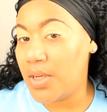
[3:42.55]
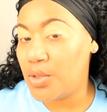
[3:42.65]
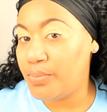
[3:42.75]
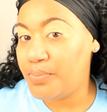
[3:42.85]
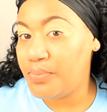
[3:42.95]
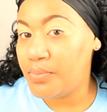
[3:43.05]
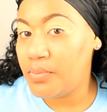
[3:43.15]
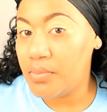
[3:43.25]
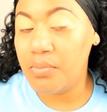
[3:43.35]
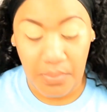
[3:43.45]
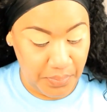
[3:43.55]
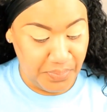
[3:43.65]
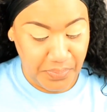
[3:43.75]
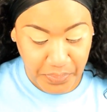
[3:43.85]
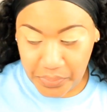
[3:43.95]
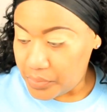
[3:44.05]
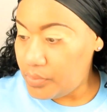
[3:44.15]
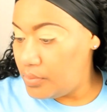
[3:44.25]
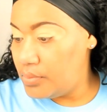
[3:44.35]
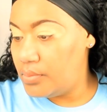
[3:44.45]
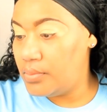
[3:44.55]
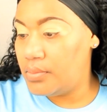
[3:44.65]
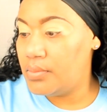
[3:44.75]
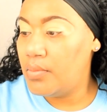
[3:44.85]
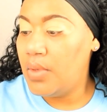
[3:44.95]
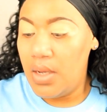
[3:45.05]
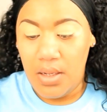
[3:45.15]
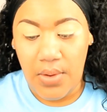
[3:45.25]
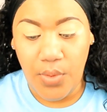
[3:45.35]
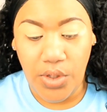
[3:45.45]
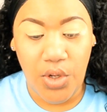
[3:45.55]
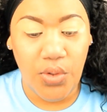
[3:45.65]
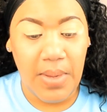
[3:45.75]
So it had a flat side on it and I really liked it a lot.